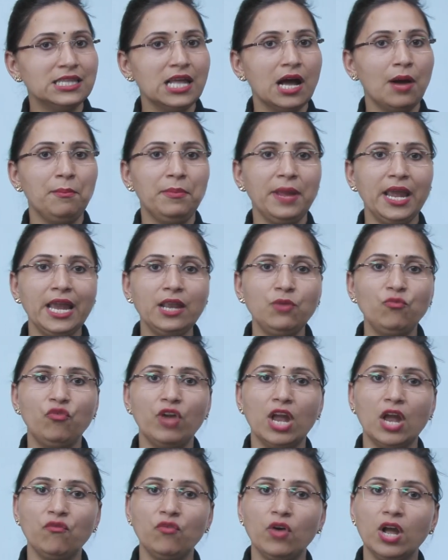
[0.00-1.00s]
They bade
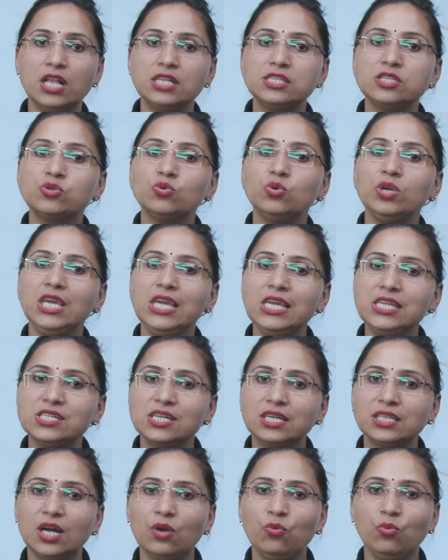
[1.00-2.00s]
farewells to each
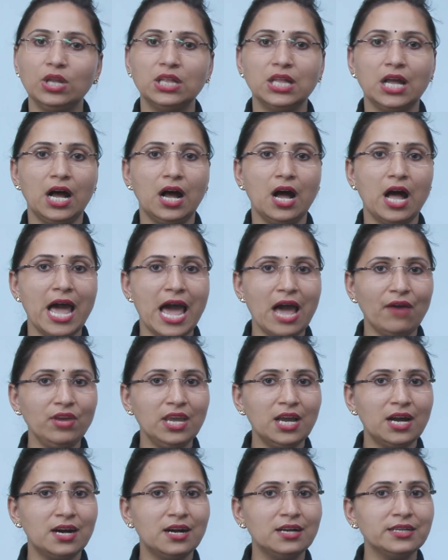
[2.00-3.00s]
other with a
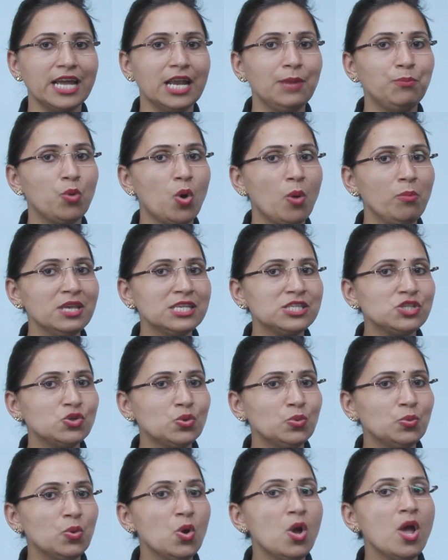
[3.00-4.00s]
heavy heart and promised
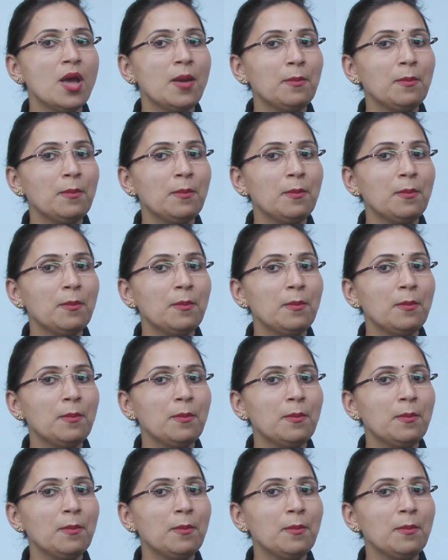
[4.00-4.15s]
to